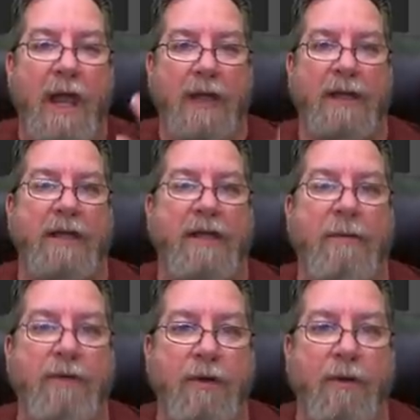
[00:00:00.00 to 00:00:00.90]
and let them
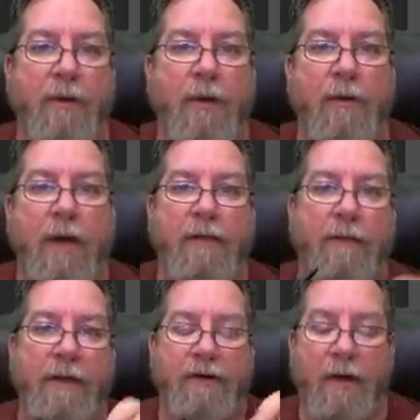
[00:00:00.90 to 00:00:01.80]
do the work rather than
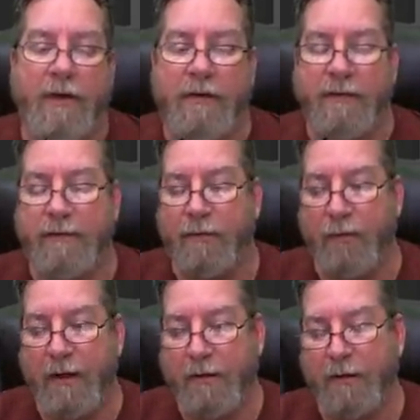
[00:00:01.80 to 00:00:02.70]
me trying to
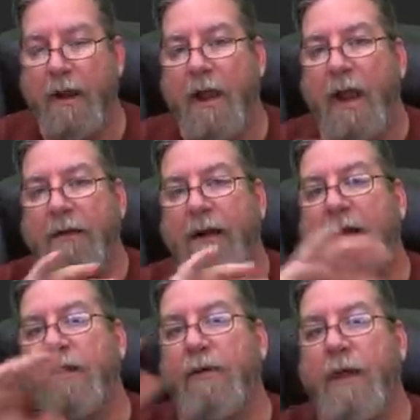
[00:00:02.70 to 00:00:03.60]
render. And then I
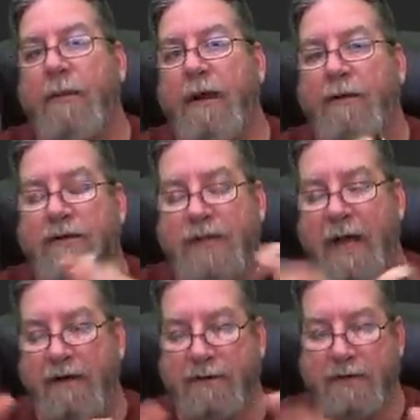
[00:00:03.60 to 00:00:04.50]
can create my own
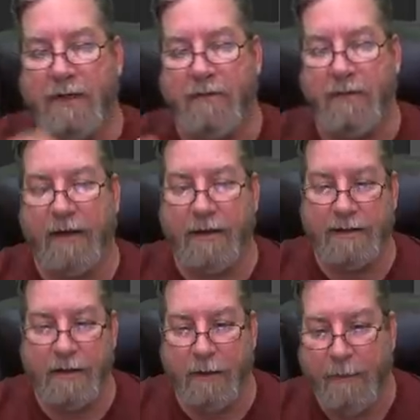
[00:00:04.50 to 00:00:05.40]
shadows and everything. And
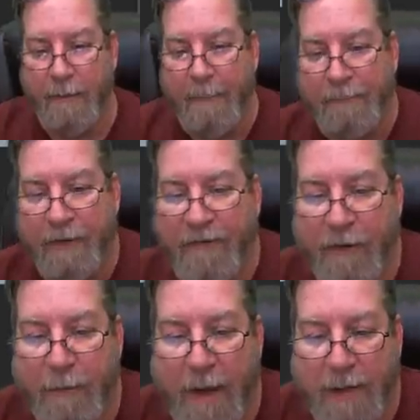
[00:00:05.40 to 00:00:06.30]
so
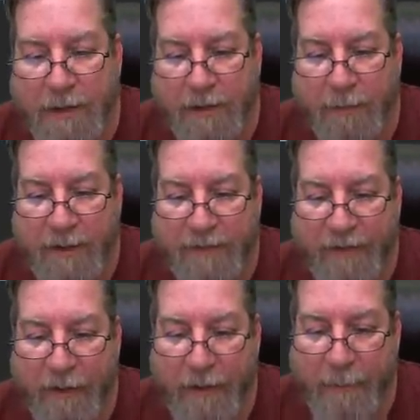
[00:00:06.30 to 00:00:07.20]
photo bashing to me is
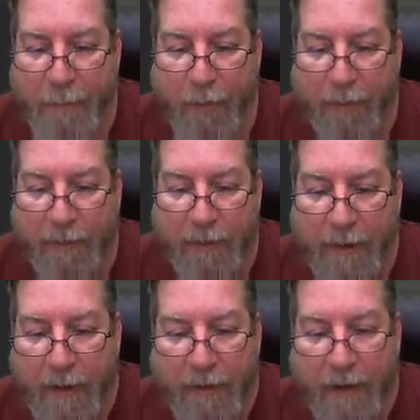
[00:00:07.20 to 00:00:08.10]
fairly important,
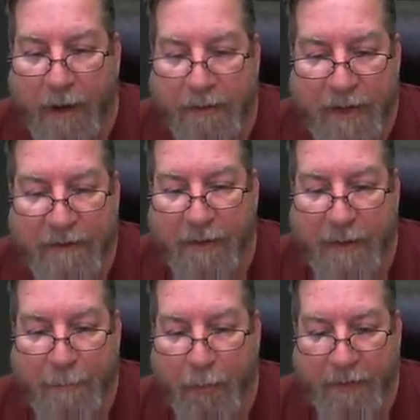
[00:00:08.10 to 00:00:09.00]
definitely
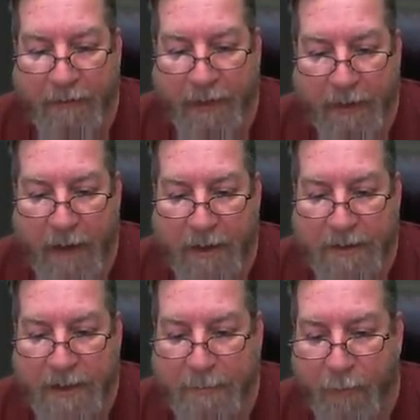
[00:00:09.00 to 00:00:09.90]
important in
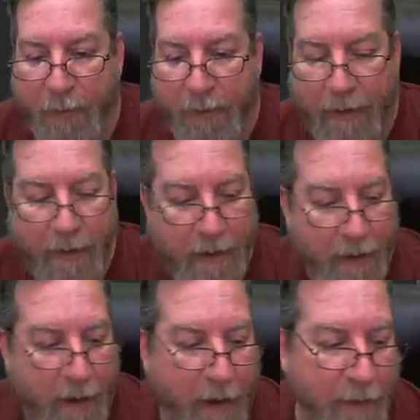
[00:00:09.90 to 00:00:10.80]
concept work.
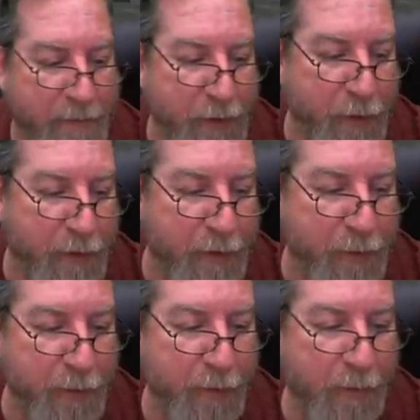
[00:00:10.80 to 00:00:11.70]
Should
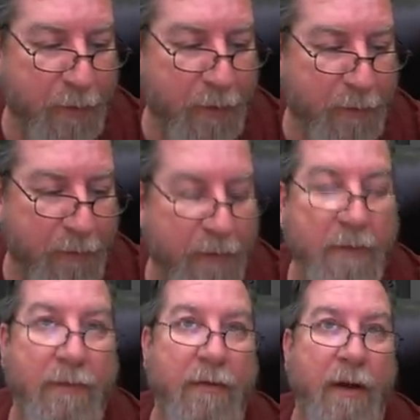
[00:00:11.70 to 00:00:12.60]
you
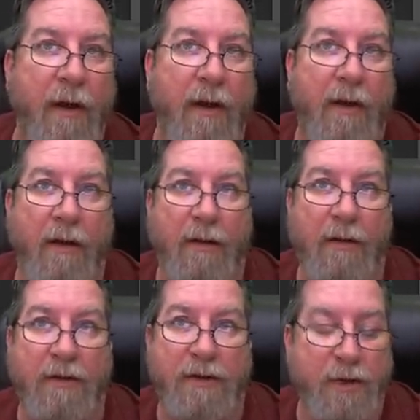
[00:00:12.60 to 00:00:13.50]

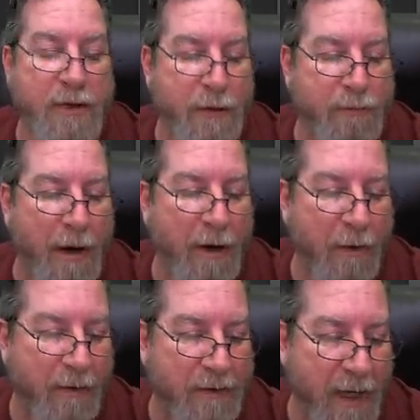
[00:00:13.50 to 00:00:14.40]

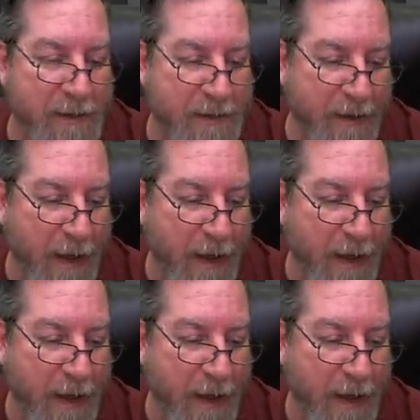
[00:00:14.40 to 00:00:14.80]
prioritize it?